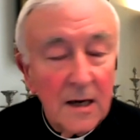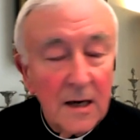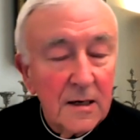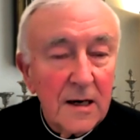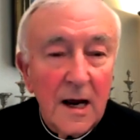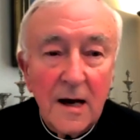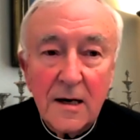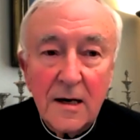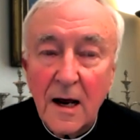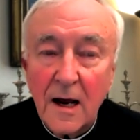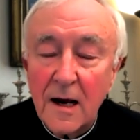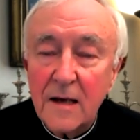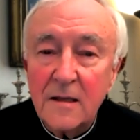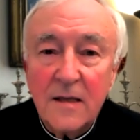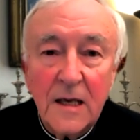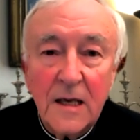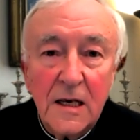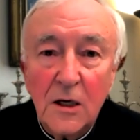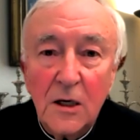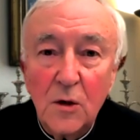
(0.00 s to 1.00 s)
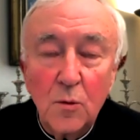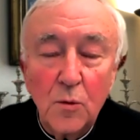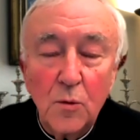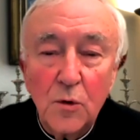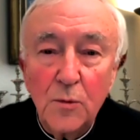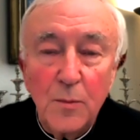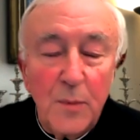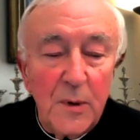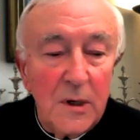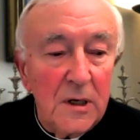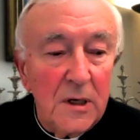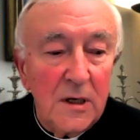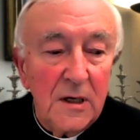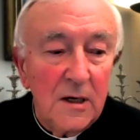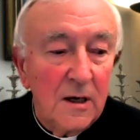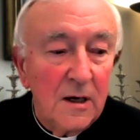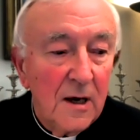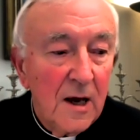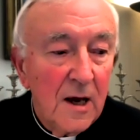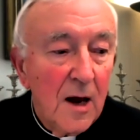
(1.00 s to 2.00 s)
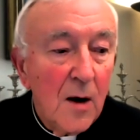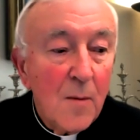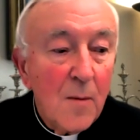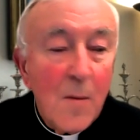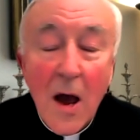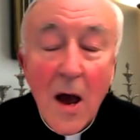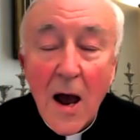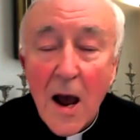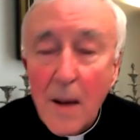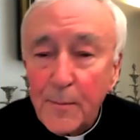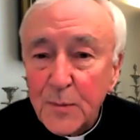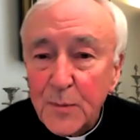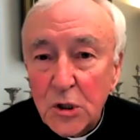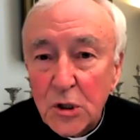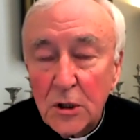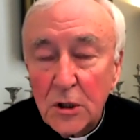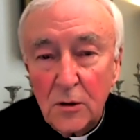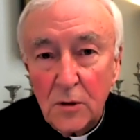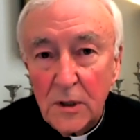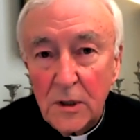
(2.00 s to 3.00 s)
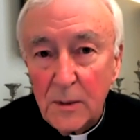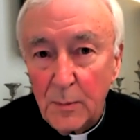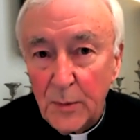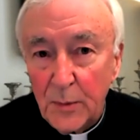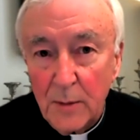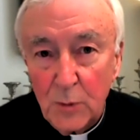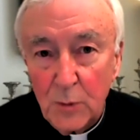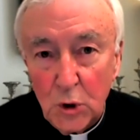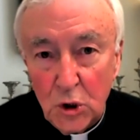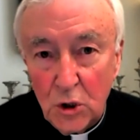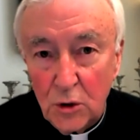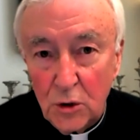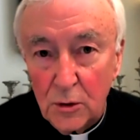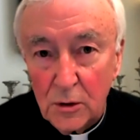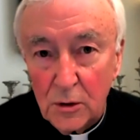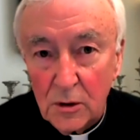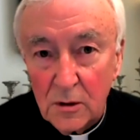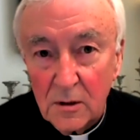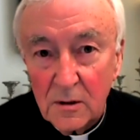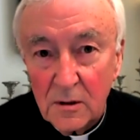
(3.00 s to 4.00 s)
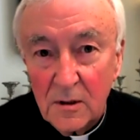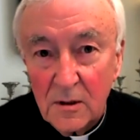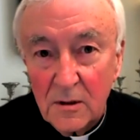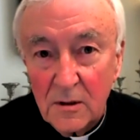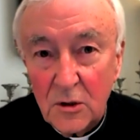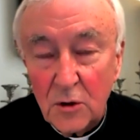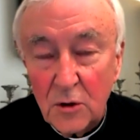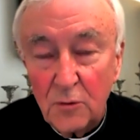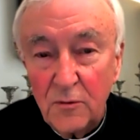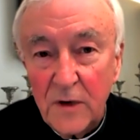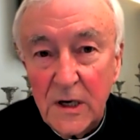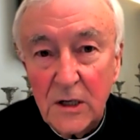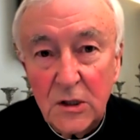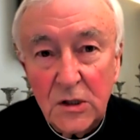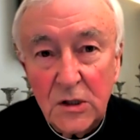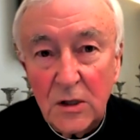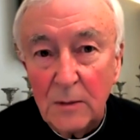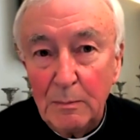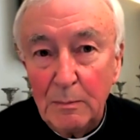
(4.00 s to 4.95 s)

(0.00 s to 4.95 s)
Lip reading: I think it would be absolutely premature to read some